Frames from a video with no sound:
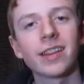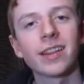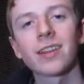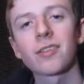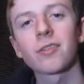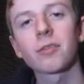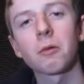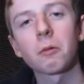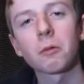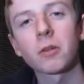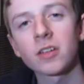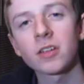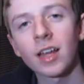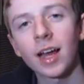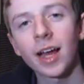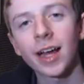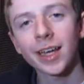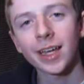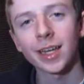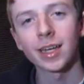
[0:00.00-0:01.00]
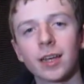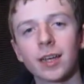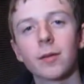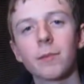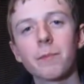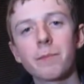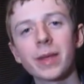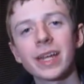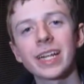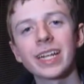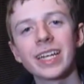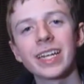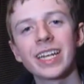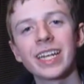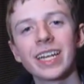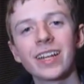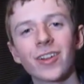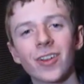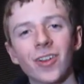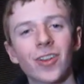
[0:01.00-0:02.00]
That's what we're talking. Big
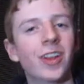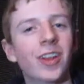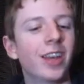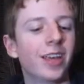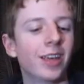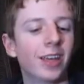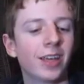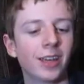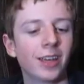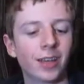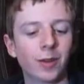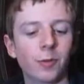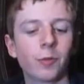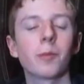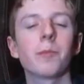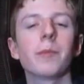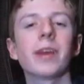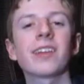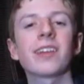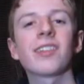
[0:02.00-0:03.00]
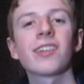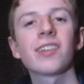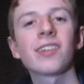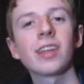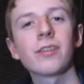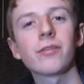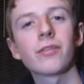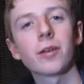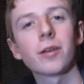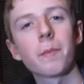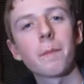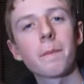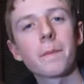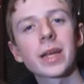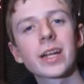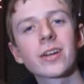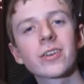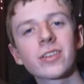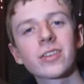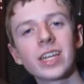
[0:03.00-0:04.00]
deal and what makes this even a
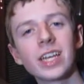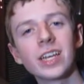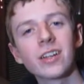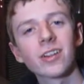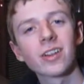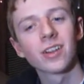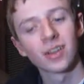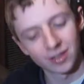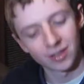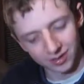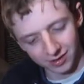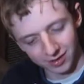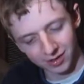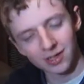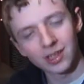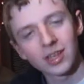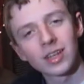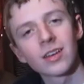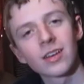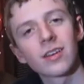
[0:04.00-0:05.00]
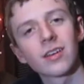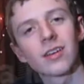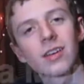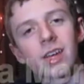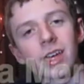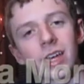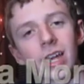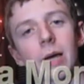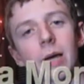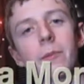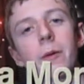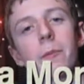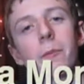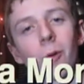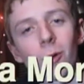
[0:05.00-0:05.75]
bigger deal, and I'm a